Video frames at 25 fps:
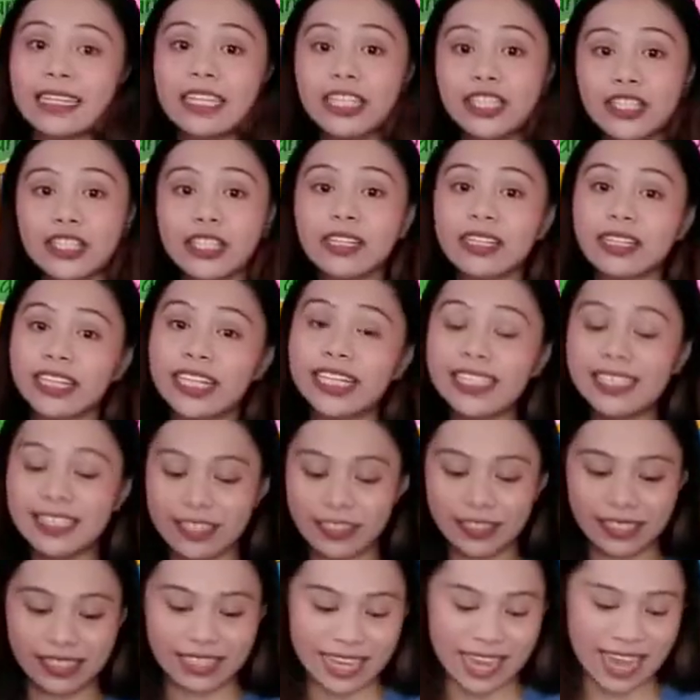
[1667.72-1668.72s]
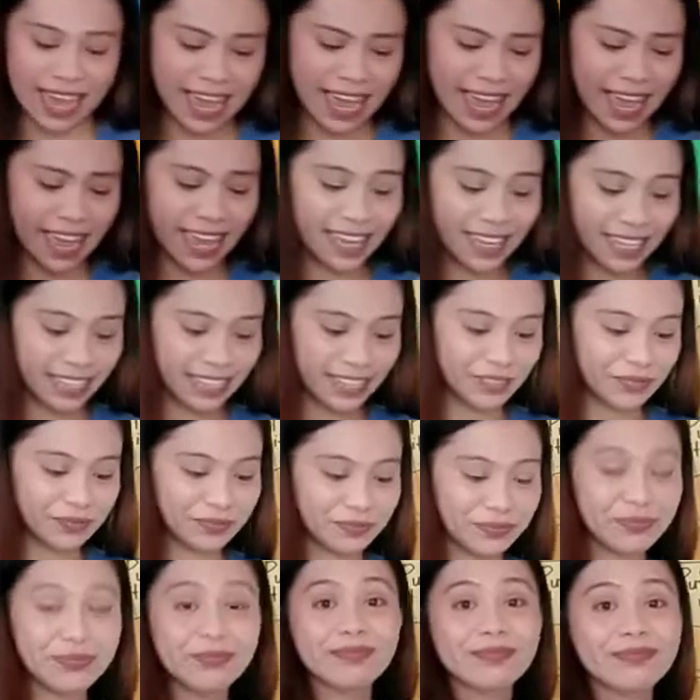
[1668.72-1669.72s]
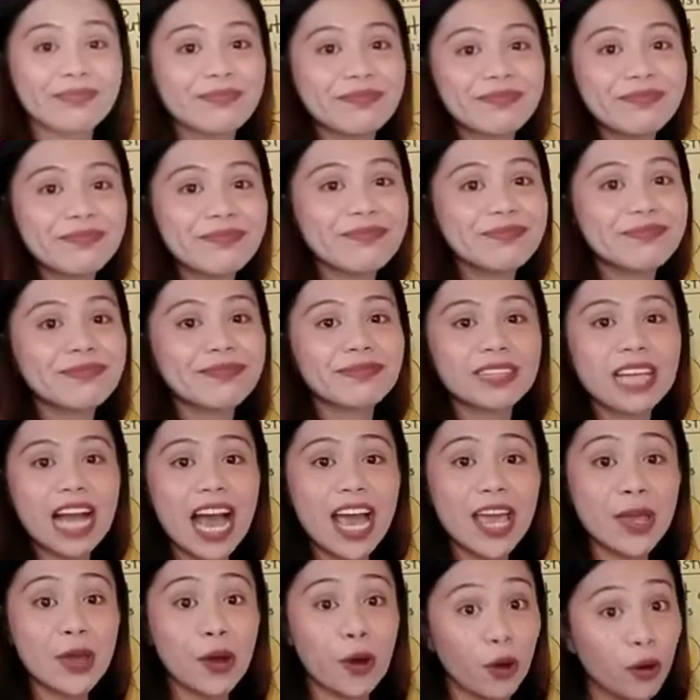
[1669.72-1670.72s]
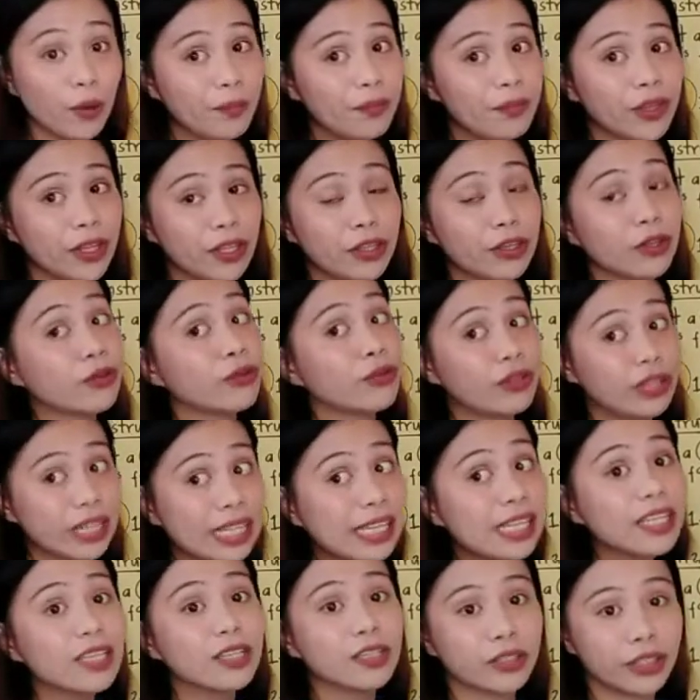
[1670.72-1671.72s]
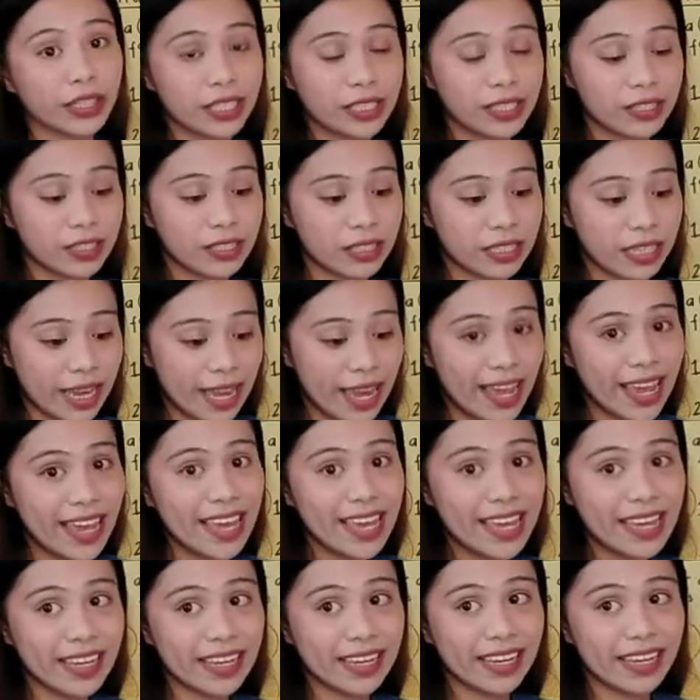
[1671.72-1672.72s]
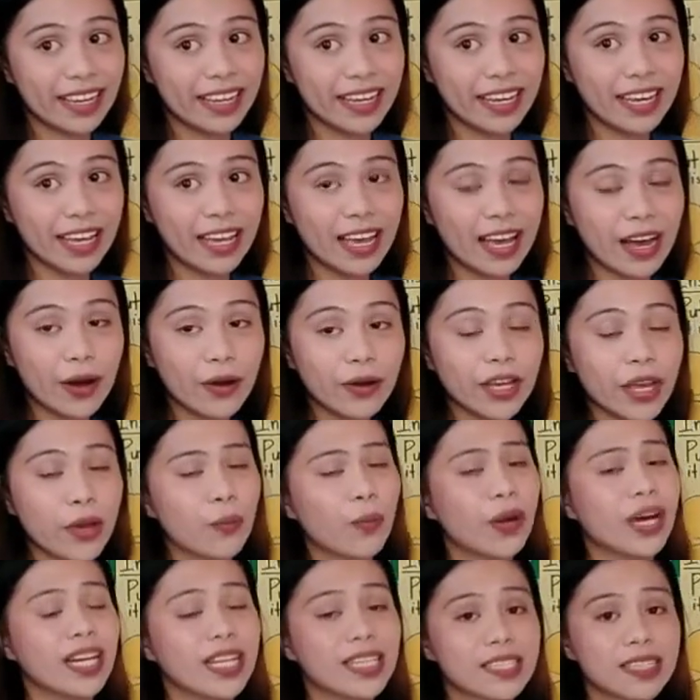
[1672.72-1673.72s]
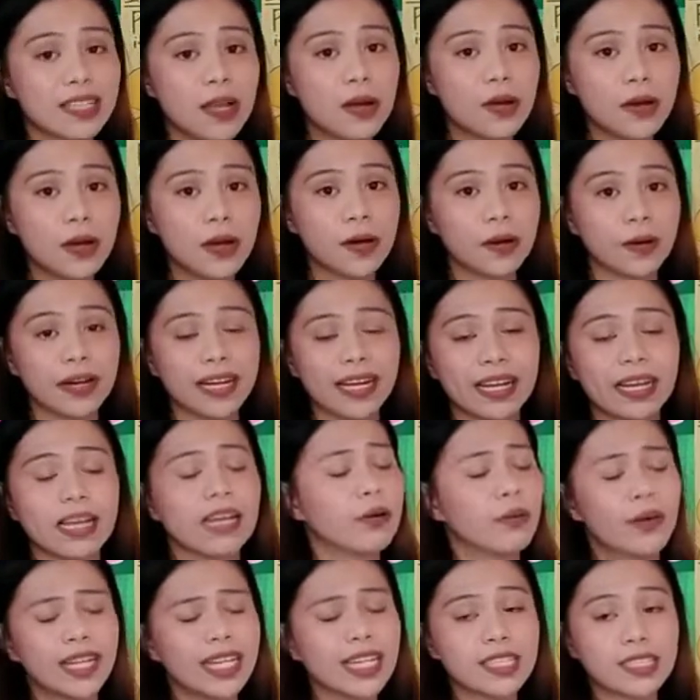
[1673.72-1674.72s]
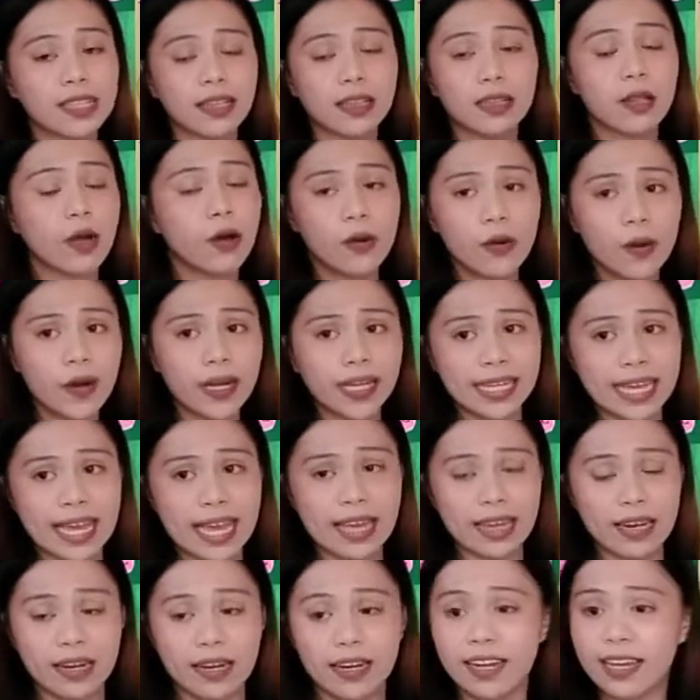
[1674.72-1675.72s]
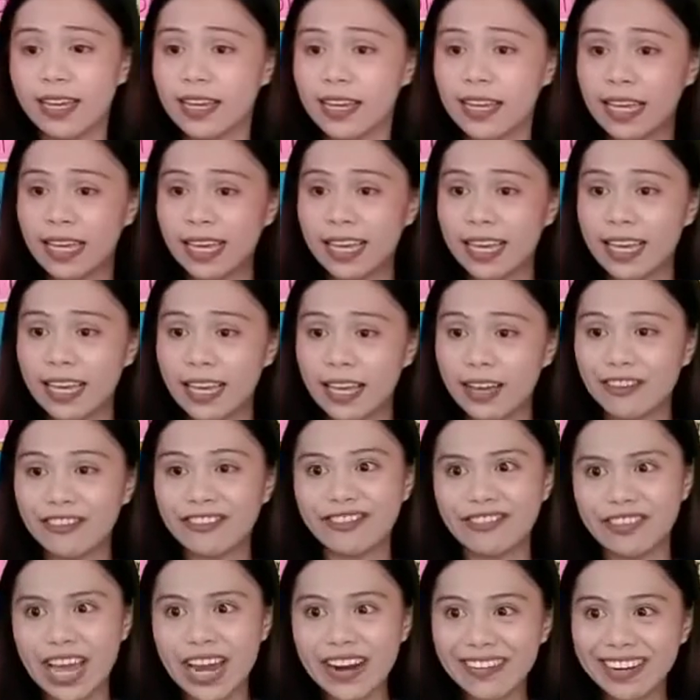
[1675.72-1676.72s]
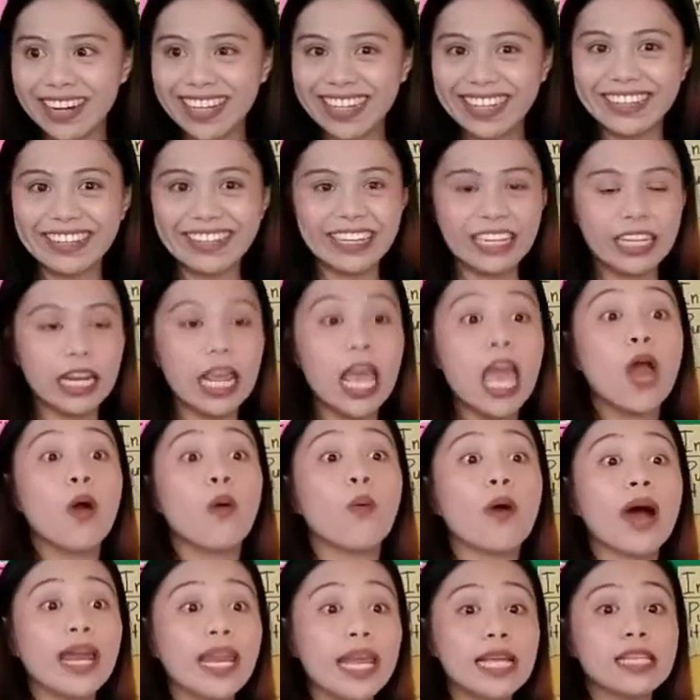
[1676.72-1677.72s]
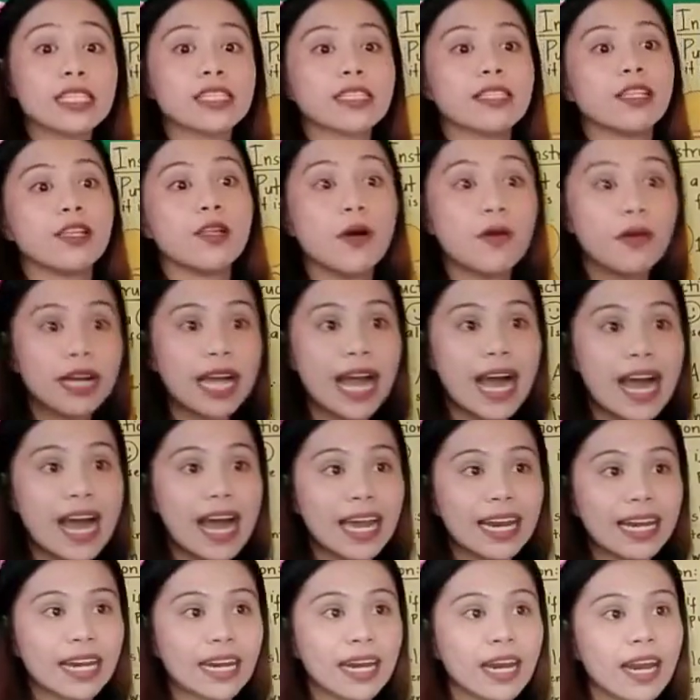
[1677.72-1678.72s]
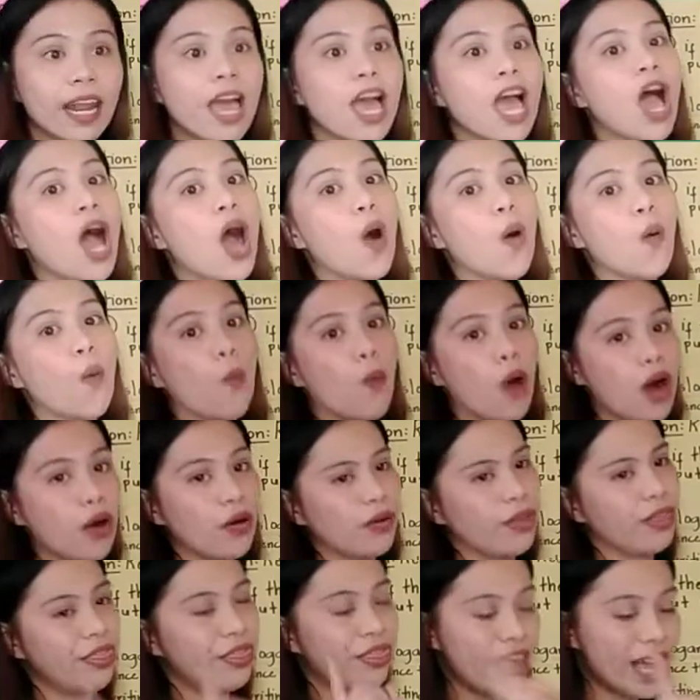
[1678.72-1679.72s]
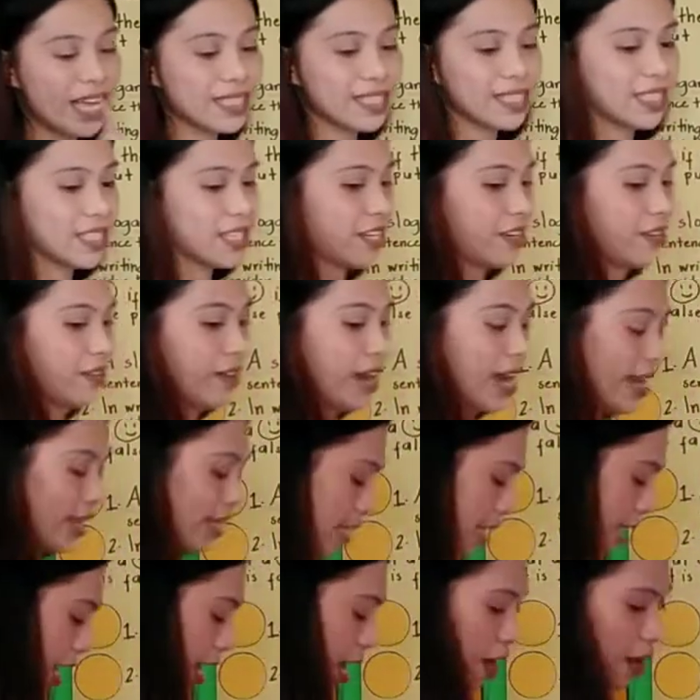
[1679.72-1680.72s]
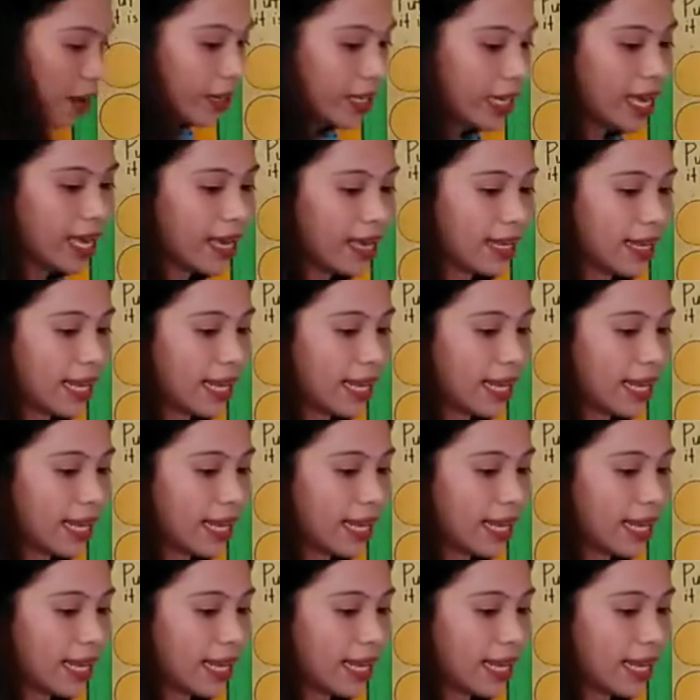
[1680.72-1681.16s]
did you learn today? I hope that you really learned today. Okay, what is logo? What is logo again? Very good. What is slogan? Wow, that's correct. Okay,